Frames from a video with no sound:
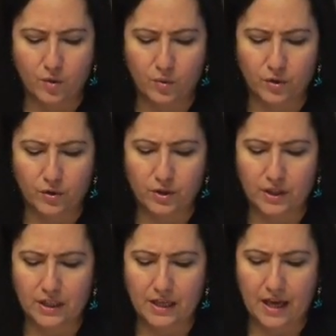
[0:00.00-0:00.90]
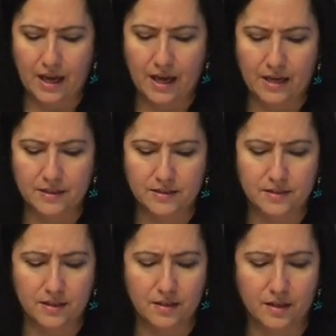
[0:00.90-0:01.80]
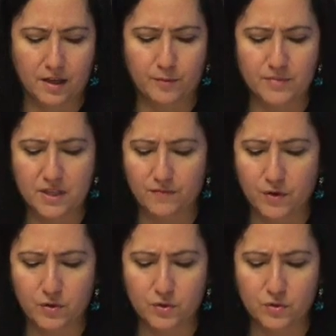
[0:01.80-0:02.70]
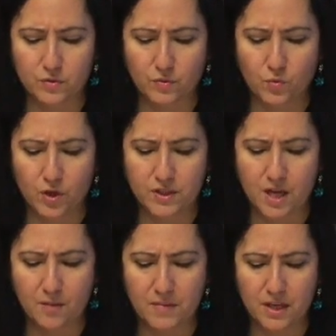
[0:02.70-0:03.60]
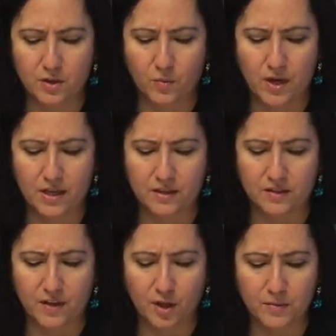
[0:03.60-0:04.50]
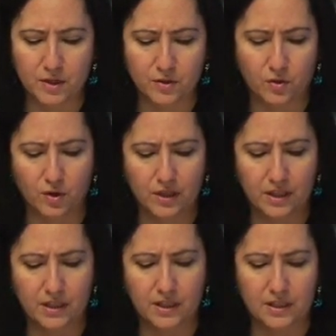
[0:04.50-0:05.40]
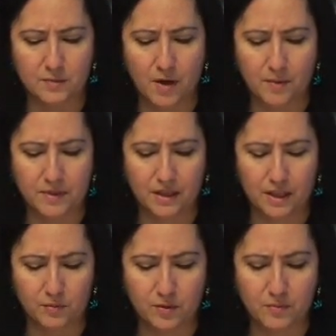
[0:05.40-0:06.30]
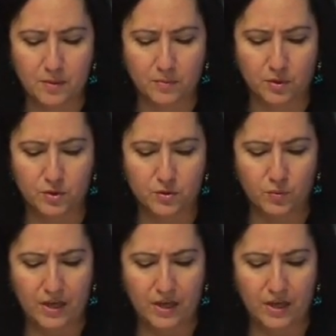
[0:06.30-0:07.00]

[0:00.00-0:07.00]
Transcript: We're looking at, some folks want to amend the way the Development Authority is populated with members.